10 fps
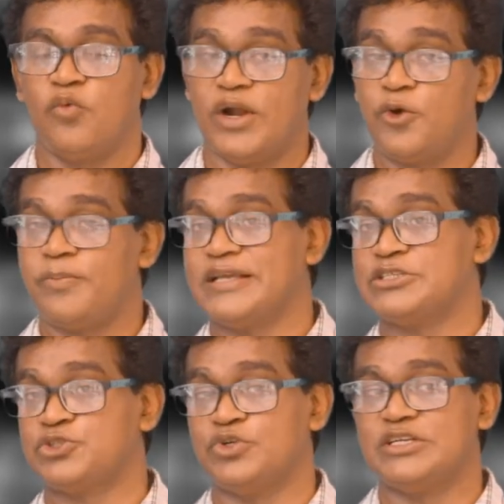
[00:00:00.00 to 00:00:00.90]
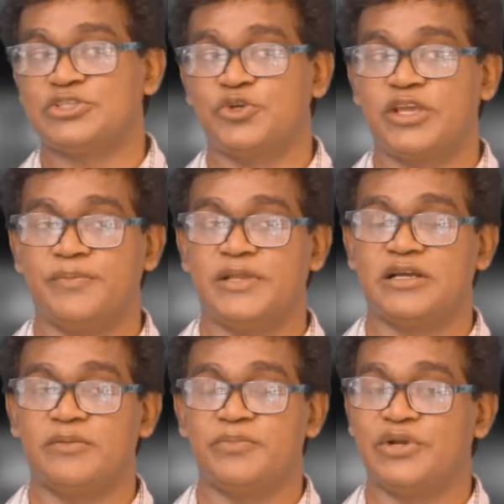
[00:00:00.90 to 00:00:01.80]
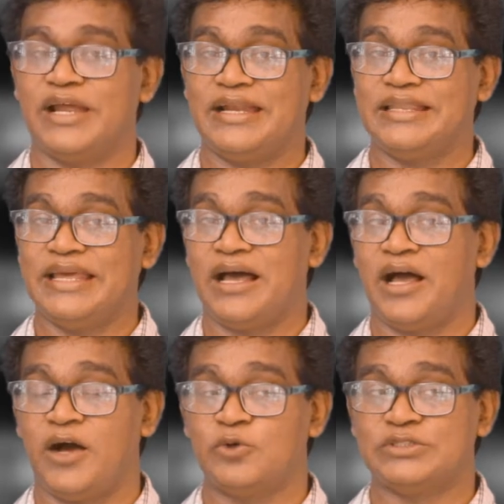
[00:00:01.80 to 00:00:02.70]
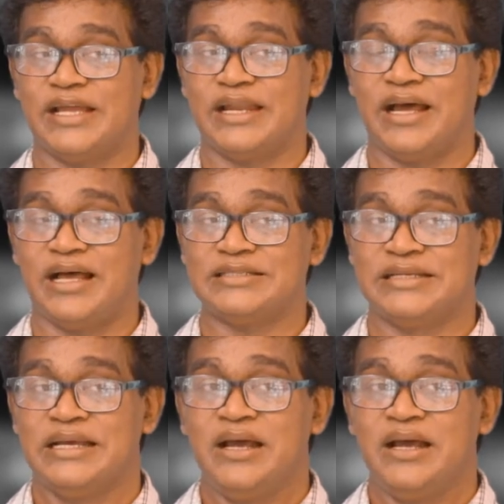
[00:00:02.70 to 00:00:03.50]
one of my students to keep the computer at their house and asked